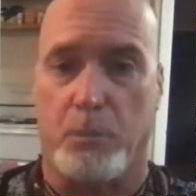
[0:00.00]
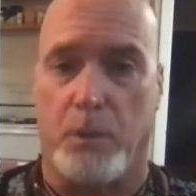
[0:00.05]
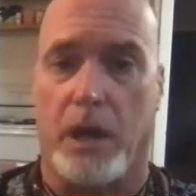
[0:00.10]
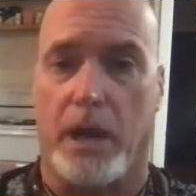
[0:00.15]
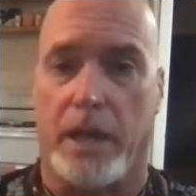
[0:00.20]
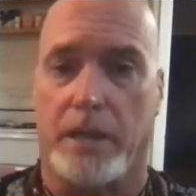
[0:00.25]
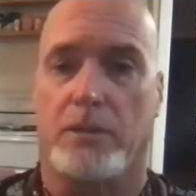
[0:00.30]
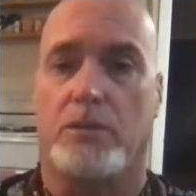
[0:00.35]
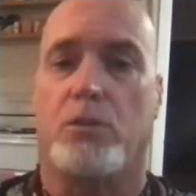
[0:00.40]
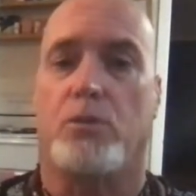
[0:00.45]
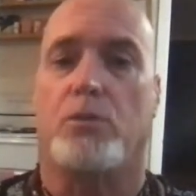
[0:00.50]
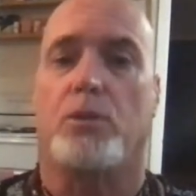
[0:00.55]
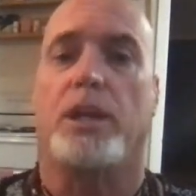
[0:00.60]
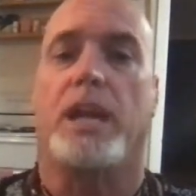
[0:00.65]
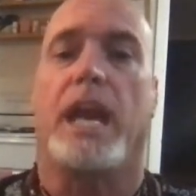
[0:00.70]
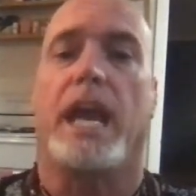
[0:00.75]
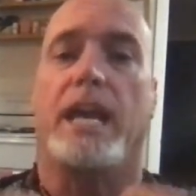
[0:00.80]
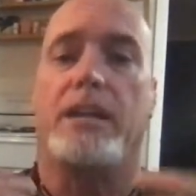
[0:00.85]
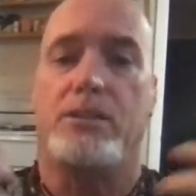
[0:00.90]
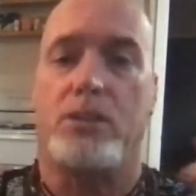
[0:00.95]
mind
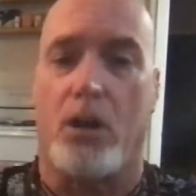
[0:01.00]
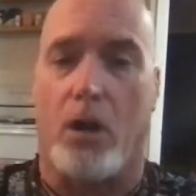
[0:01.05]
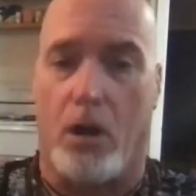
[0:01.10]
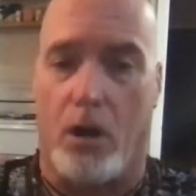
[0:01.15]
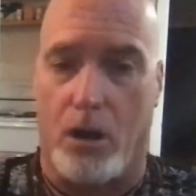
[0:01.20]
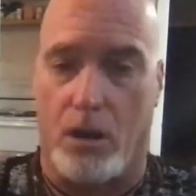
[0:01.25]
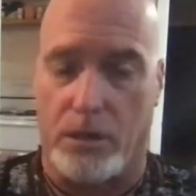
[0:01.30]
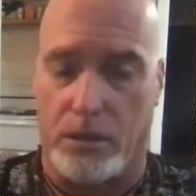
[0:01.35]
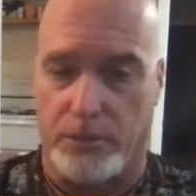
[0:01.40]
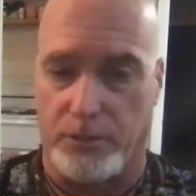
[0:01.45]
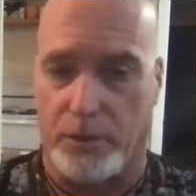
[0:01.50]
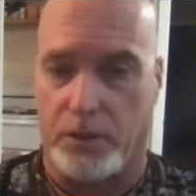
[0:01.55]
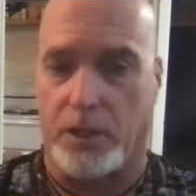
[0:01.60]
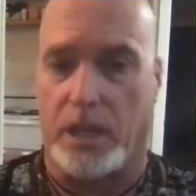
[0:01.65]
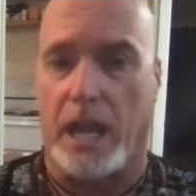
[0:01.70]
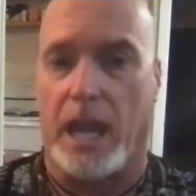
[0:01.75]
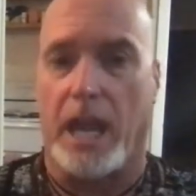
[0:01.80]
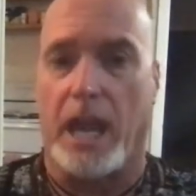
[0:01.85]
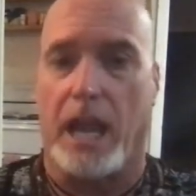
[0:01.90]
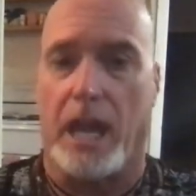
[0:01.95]
creates all of your
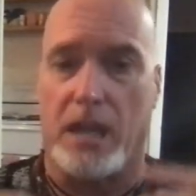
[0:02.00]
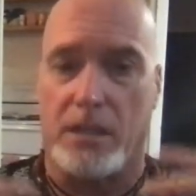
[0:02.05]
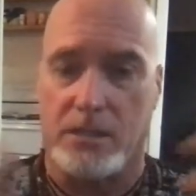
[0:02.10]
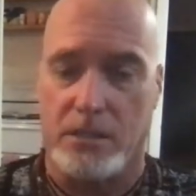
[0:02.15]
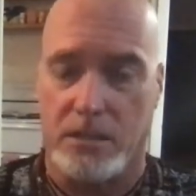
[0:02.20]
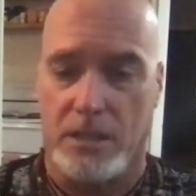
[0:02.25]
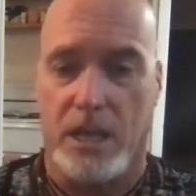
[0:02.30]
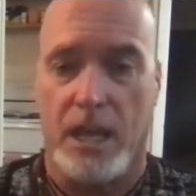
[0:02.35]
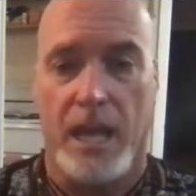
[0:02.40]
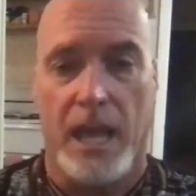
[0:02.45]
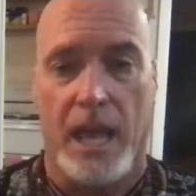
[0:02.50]
chaos.